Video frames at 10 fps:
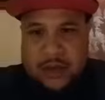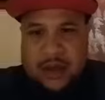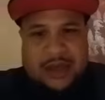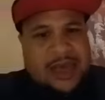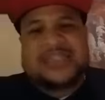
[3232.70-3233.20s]

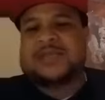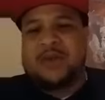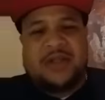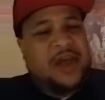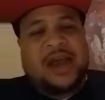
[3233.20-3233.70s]
Yes,
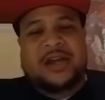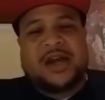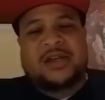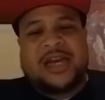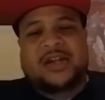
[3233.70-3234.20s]
Brother
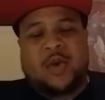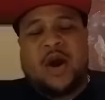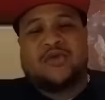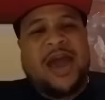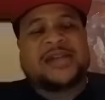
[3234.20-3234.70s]

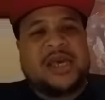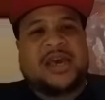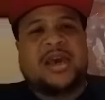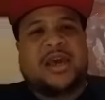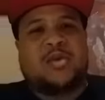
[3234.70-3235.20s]
Deltoin Rex,
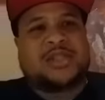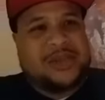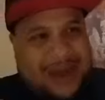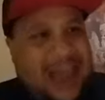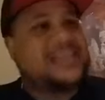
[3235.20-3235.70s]
he was
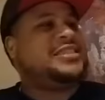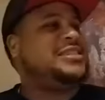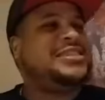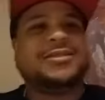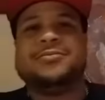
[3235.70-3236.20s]

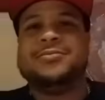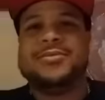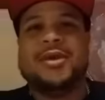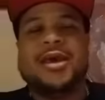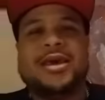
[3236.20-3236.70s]
nice.
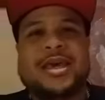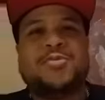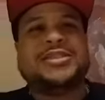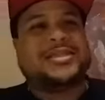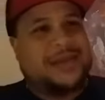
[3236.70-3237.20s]
He
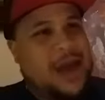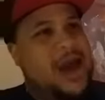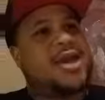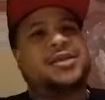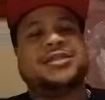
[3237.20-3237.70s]
was
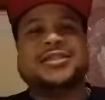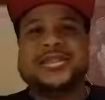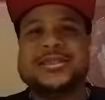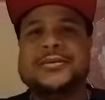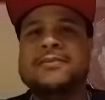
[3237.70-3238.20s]
nice.
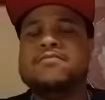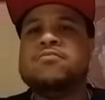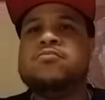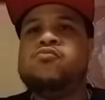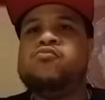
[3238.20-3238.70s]

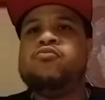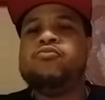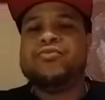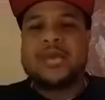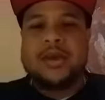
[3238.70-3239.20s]

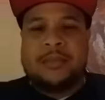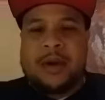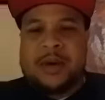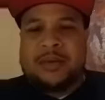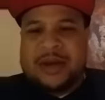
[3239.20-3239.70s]
But
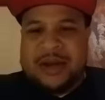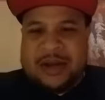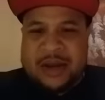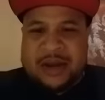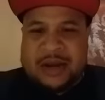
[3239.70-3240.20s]

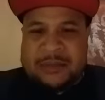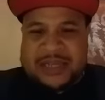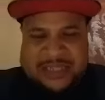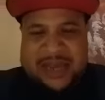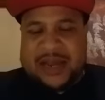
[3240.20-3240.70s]
let me
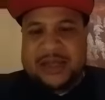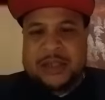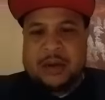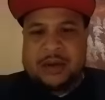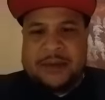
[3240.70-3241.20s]
say this.
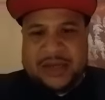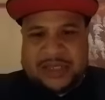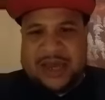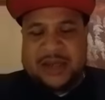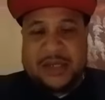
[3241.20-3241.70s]
Let me
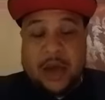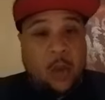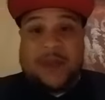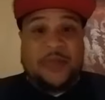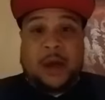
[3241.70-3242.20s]
say this.
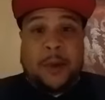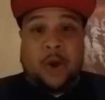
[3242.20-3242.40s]
One thing about